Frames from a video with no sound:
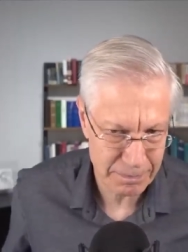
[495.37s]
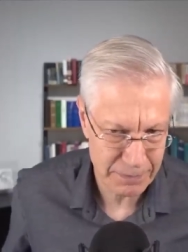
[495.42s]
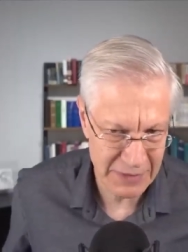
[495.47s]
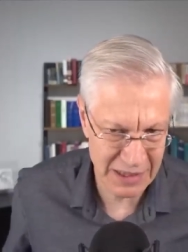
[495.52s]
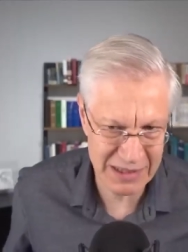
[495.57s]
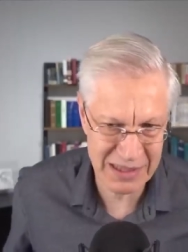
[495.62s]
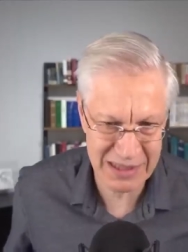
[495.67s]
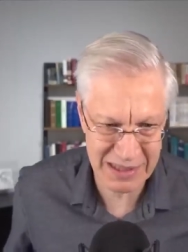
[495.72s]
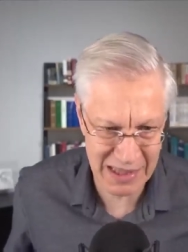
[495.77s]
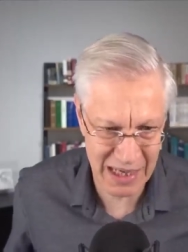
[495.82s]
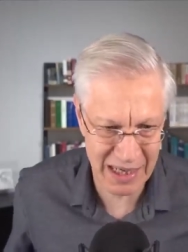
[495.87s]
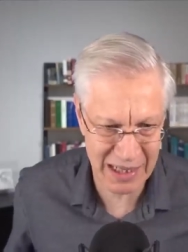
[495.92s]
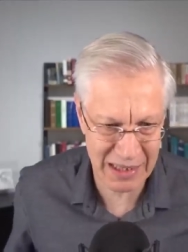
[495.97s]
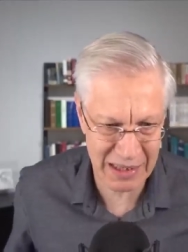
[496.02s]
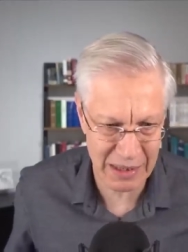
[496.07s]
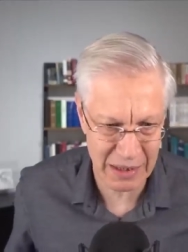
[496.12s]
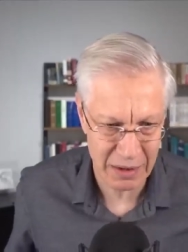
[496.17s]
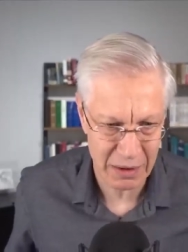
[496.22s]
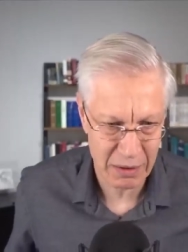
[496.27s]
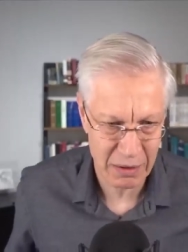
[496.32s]

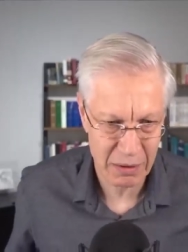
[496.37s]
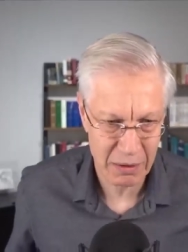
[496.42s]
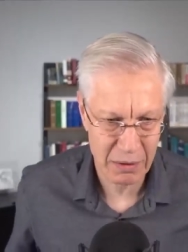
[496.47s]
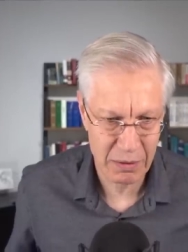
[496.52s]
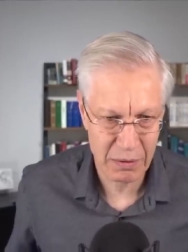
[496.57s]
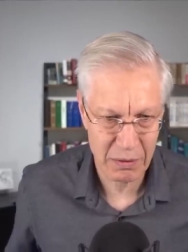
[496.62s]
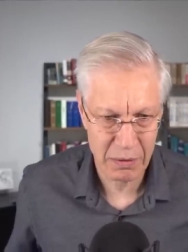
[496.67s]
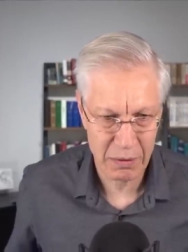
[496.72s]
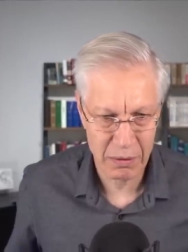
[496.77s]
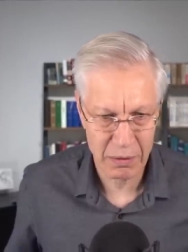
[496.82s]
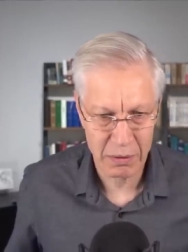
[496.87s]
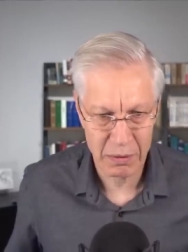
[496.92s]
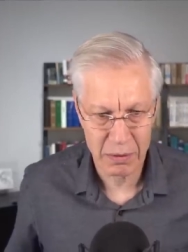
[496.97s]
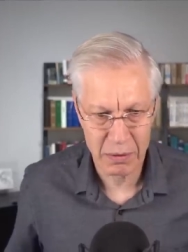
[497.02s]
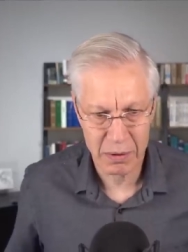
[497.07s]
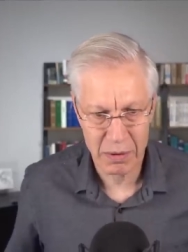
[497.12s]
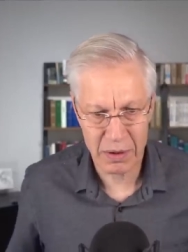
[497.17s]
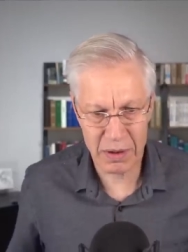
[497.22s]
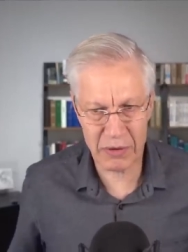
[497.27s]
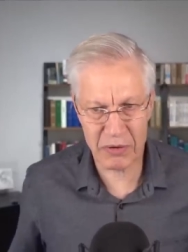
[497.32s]
Insanity.
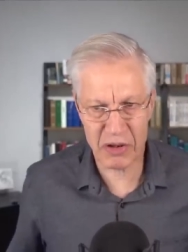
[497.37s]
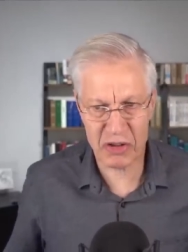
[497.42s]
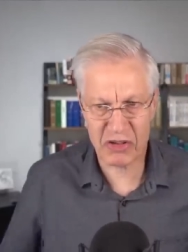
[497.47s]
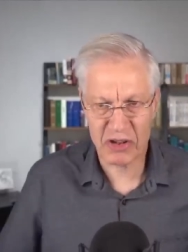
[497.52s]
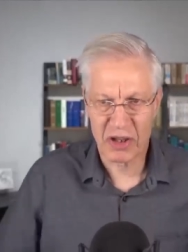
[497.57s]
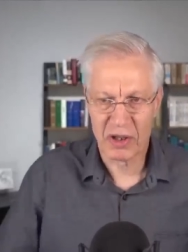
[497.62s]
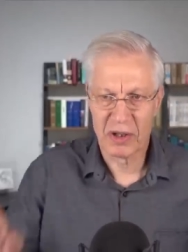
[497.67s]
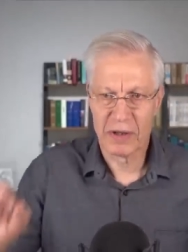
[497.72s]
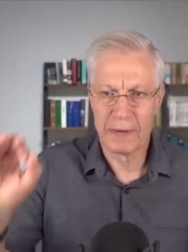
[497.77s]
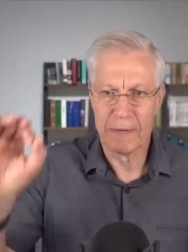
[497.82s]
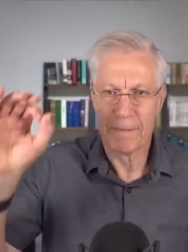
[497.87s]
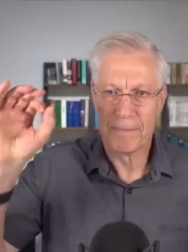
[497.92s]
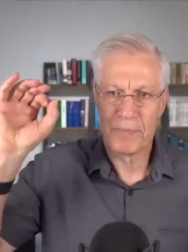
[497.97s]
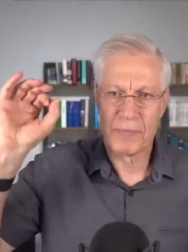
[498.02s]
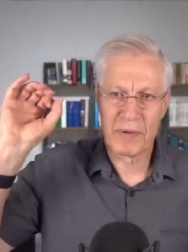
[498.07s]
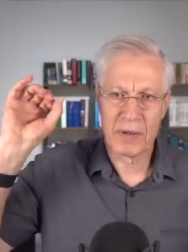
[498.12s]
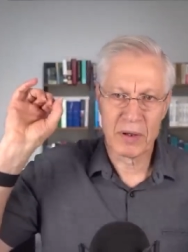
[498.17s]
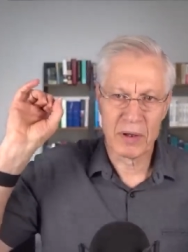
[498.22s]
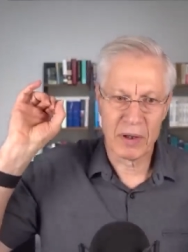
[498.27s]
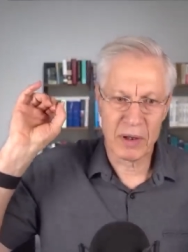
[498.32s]
There is
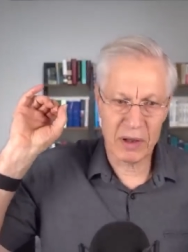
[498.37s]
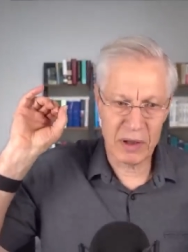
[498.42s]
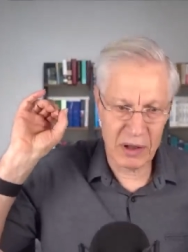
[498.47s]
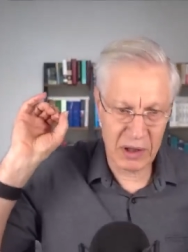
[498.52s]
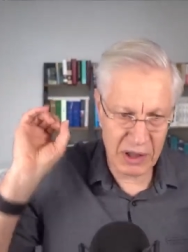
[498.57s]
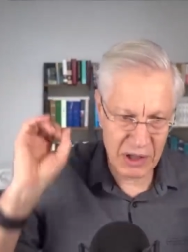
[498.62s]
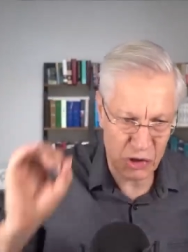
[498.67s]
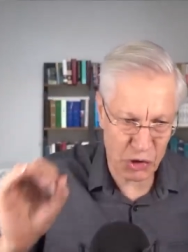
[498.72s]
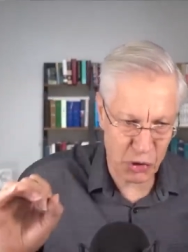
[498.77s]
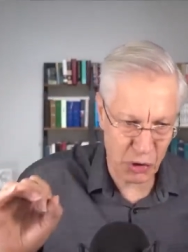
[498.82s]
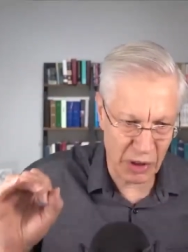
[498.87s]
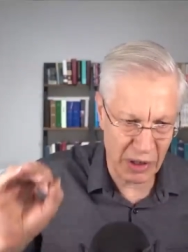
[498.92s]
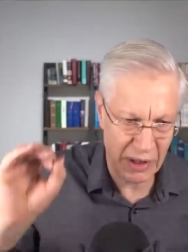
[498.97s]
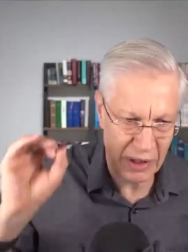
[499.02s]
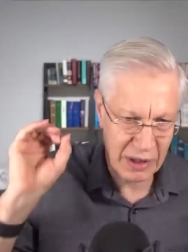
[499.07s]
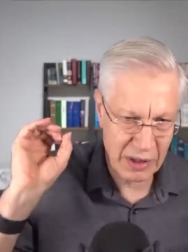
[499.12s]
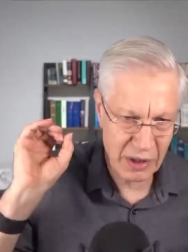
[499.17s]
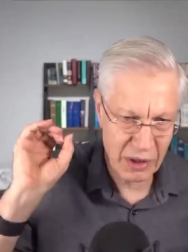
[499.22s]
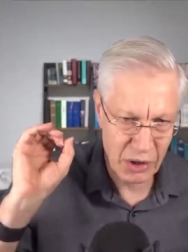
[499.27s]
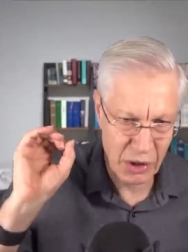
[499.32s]

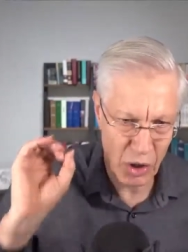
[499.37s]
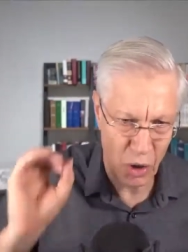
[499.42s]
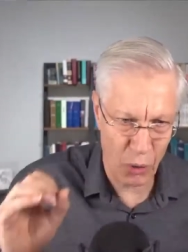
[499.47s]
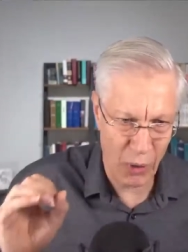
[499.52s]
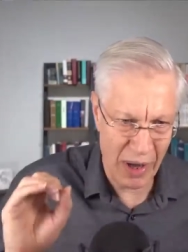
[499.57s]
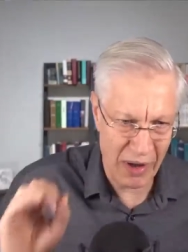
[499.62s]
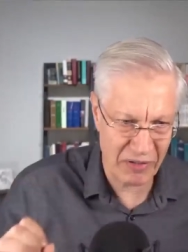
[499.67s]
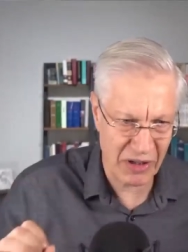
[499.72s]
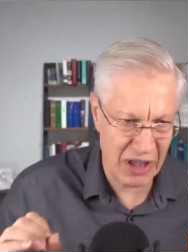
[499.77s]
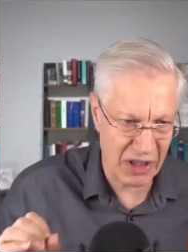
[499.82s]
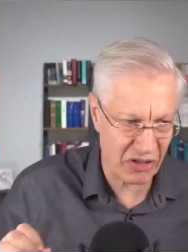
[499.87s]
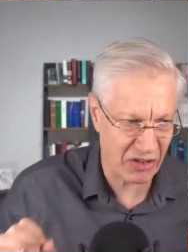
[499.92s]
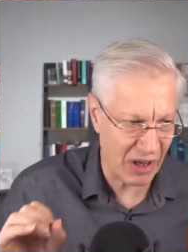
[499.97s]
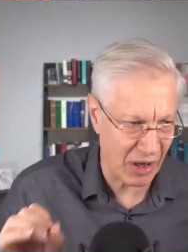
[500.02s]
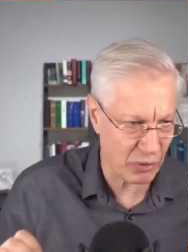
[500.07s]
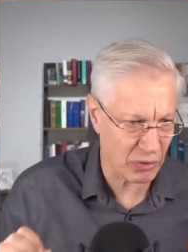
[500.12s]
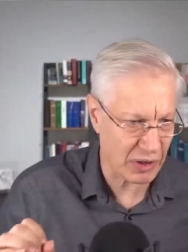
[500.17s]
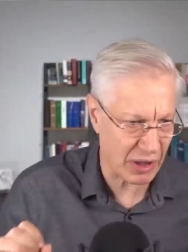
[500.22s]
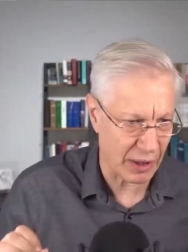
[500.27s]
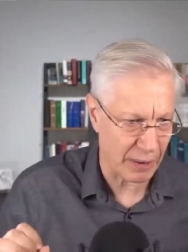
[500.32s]
literally no evidence
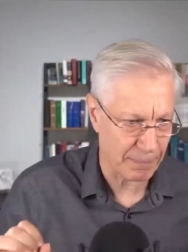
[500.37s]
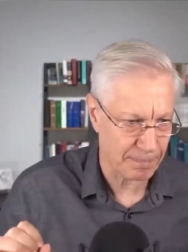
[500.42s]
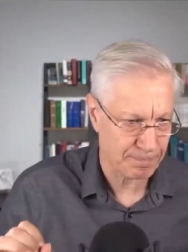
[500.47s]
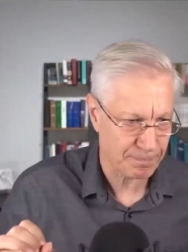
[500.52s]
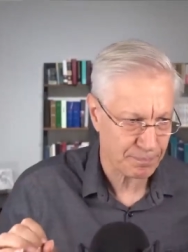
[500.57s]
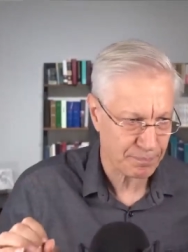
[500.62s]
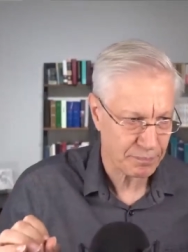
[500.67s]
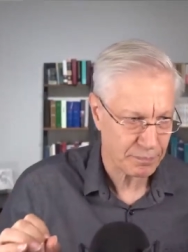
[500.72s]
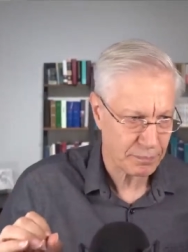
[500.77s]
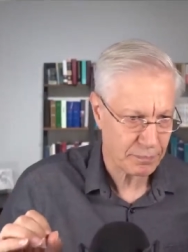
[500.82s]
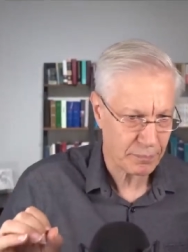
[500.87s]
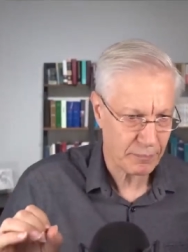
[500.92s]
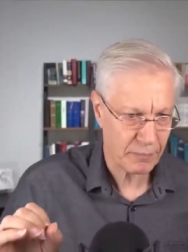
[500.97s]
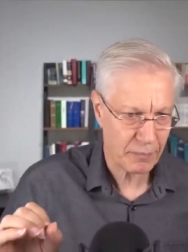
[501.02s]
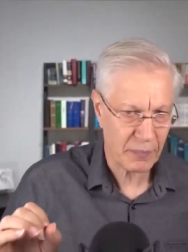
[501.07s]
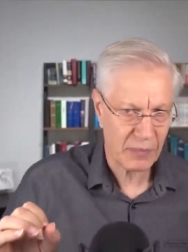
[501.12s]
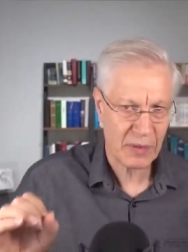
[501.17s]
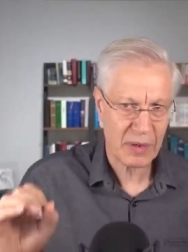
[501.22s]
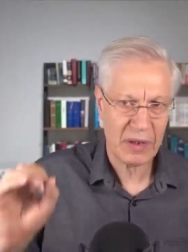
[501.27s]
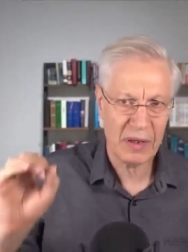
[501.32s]
out there
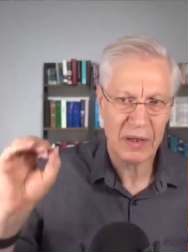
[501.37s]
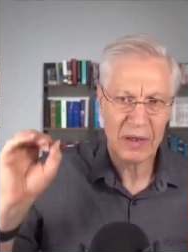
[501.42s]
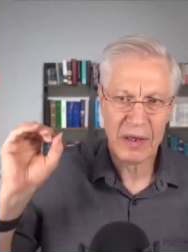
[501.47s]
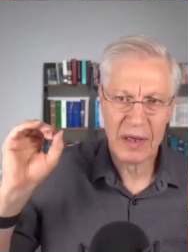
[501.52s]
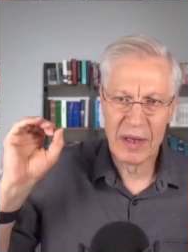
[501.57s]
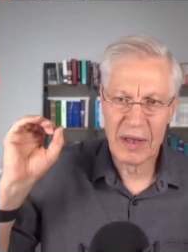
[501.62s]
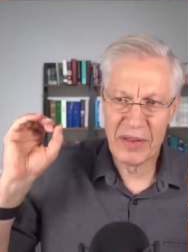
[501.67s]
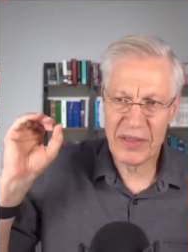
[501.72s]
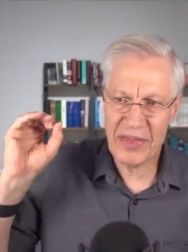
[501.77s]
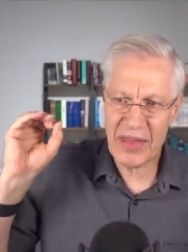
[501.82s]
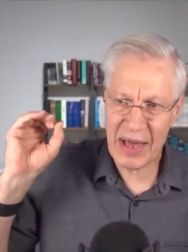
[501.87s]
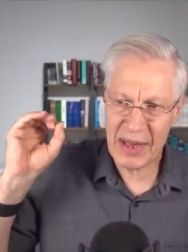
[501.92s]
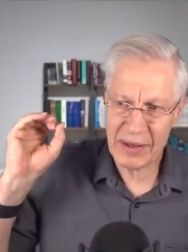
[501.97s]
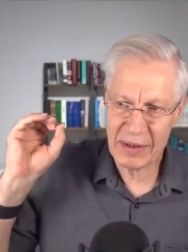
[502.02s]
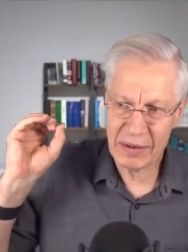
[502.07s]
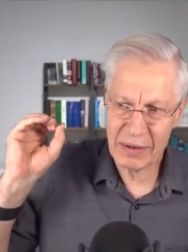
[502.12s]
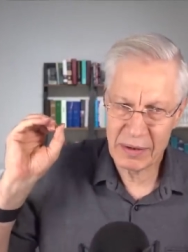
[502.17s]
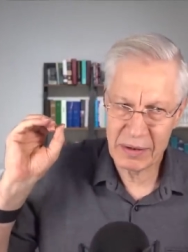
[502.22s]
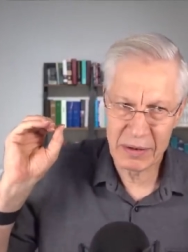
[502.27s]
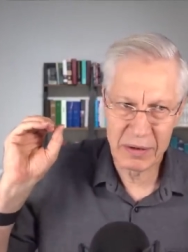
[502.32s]

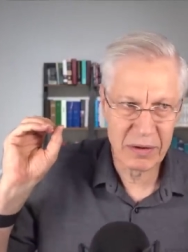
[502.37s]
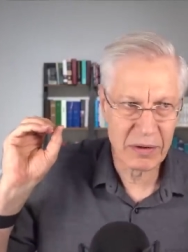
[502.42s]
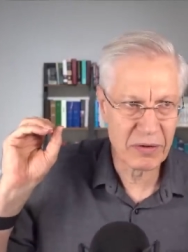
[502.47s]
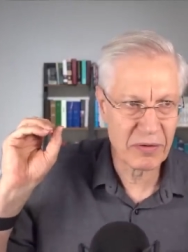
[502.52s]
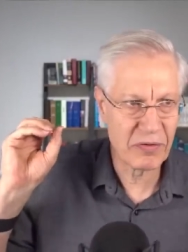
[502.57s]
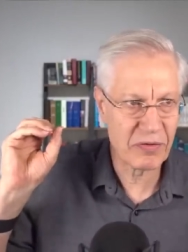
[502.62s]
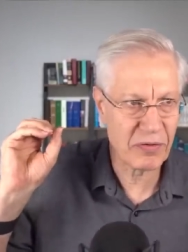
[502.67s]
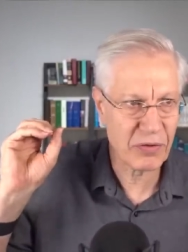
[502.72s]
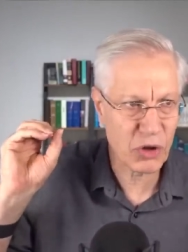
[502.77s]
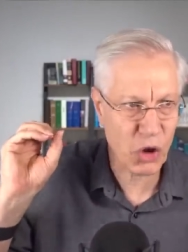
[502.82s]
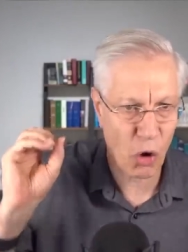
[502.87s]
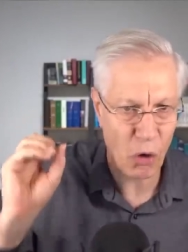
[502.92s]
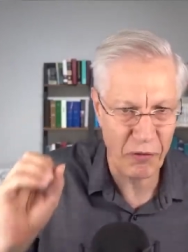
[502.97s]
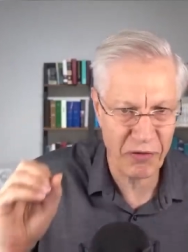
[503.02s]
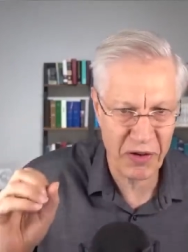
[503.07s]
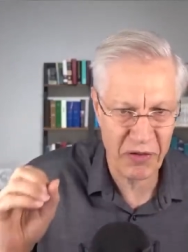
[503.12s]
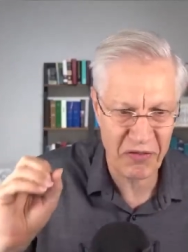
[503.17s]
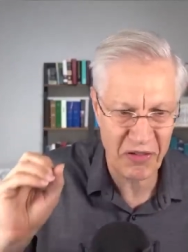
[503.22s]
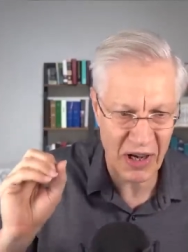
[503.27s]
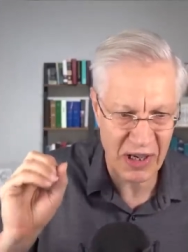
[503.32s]
that
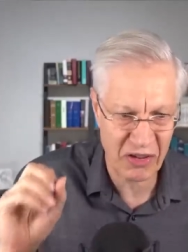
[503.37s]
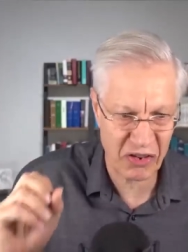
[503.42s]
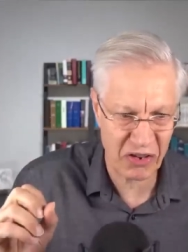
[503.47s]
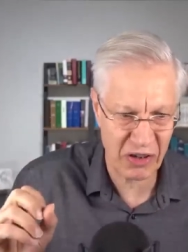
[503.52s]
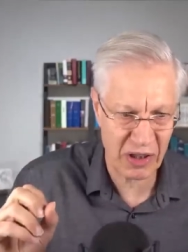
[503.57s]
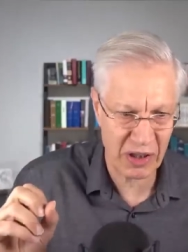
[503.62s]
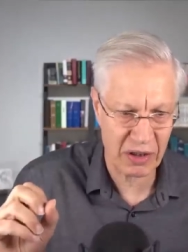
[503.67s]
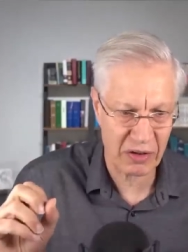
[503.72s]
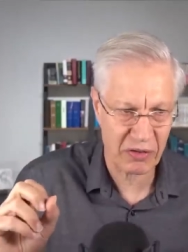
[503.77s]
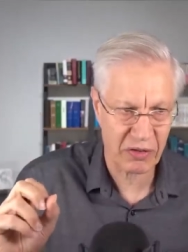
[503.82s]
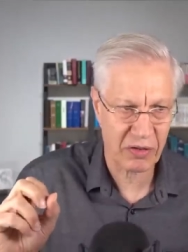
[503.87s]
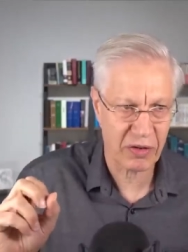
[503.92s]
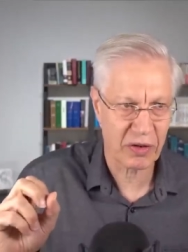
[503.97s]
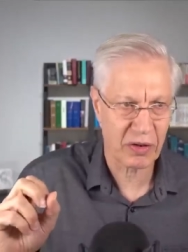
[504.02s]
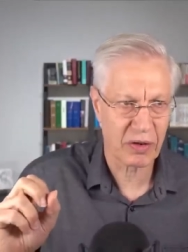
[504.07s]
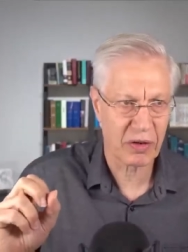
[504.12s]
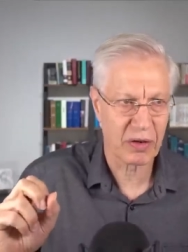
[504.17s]
COVID vaccines